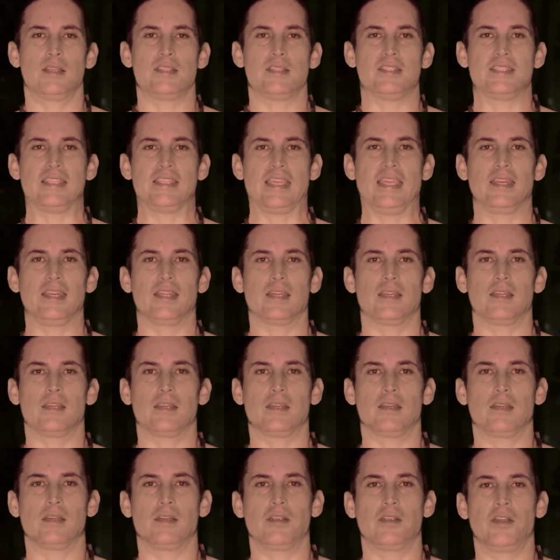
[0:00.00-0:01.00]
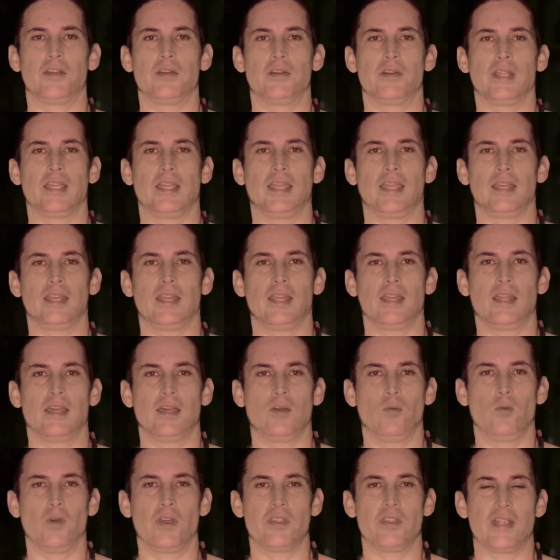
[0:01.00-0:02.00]
see a, a hurricane
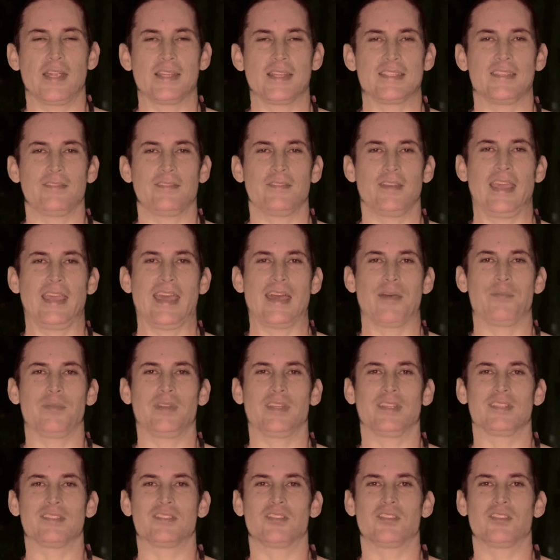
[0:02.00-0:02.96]
uh, weather activity happening.